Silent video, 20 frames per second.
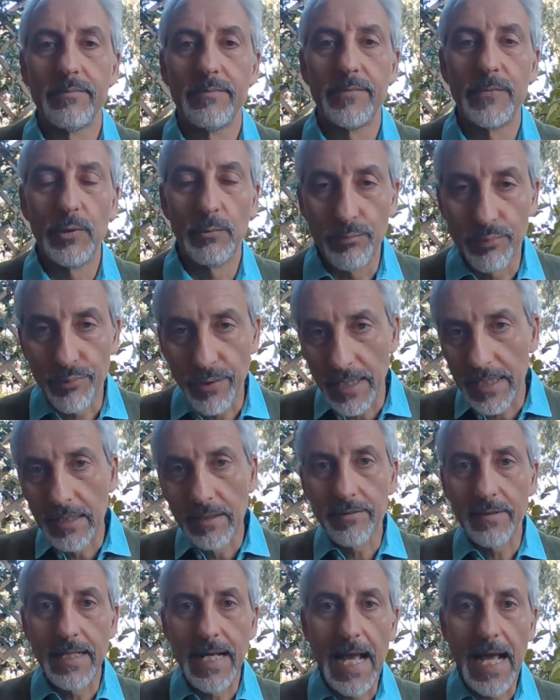Your brain
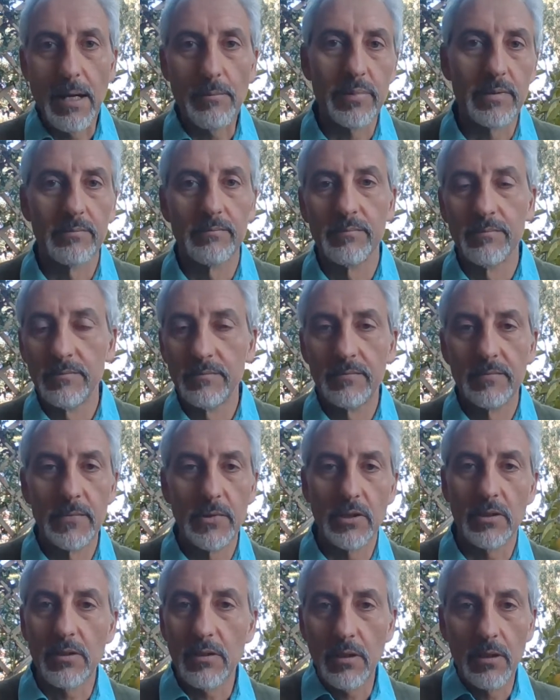is an app,
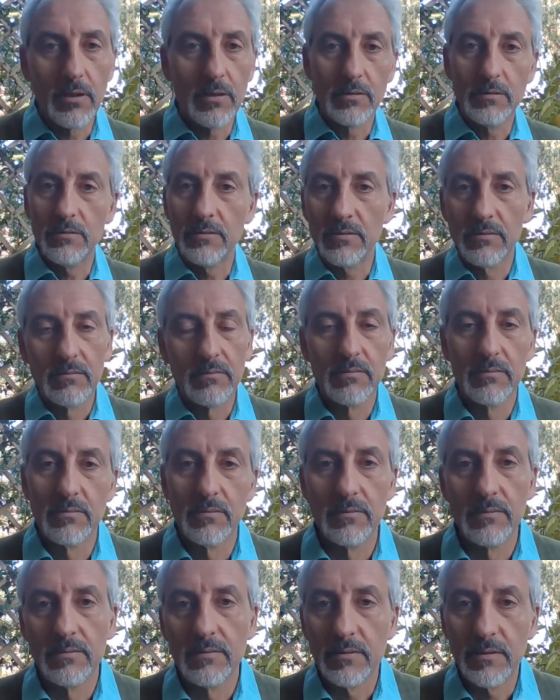your clothes,
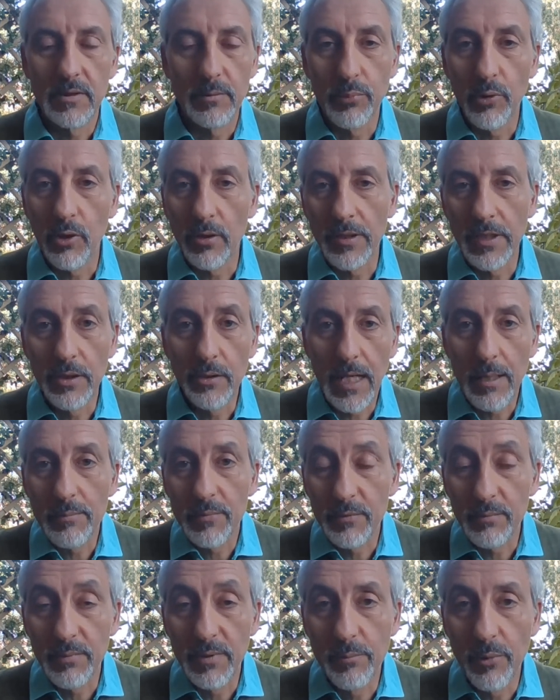the body you
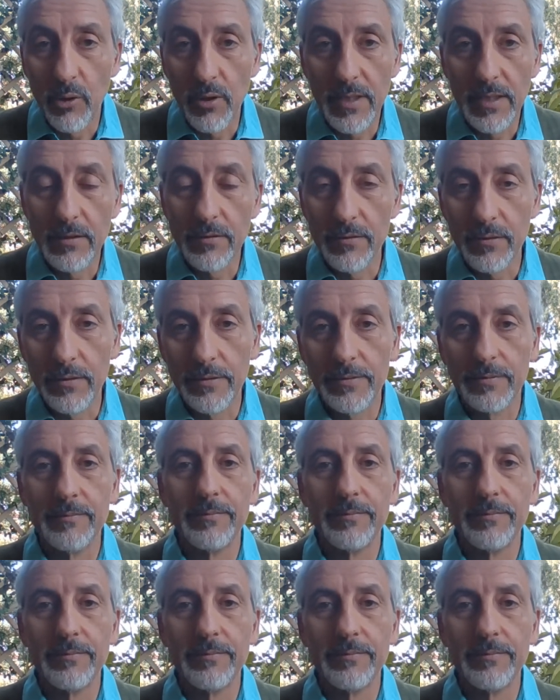happen to be born into.